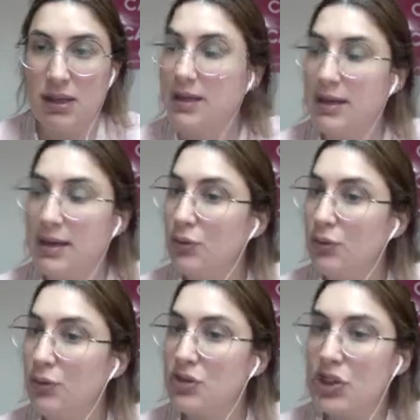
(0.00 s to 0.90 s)
Now,
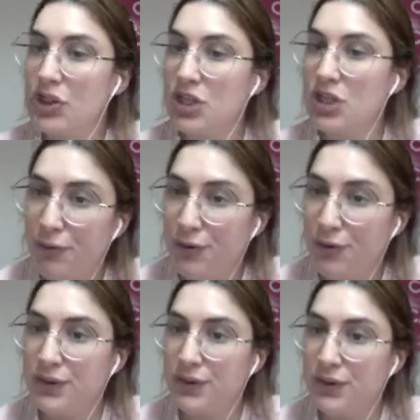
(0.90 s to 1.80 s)
shall I go
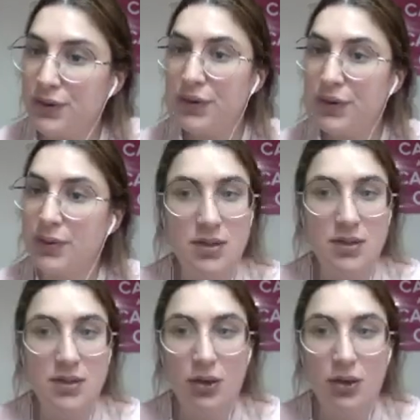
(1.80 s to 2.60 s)
further with this?